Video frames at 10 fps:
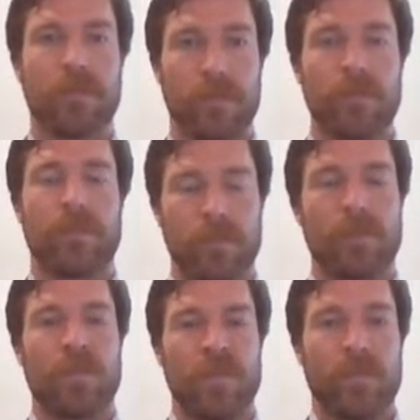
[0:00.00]

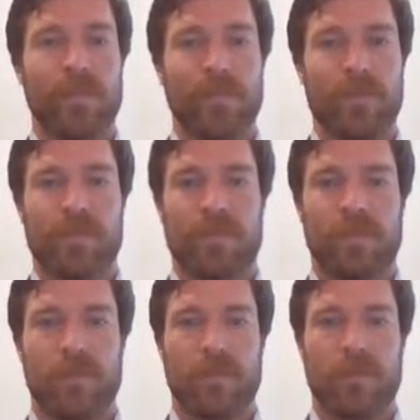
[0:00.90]

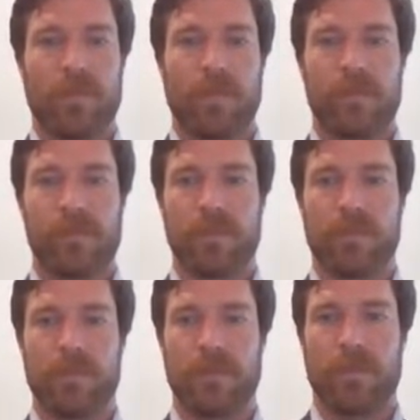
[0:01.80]

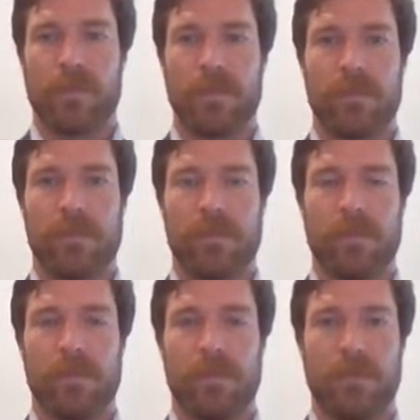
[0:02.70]

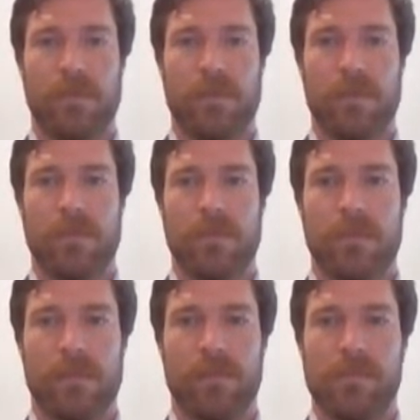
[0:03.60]

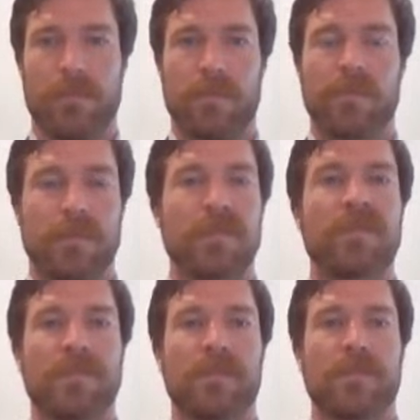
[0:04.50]

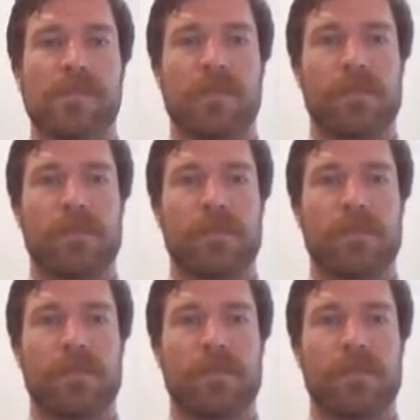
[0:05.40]
The person shown says nothing.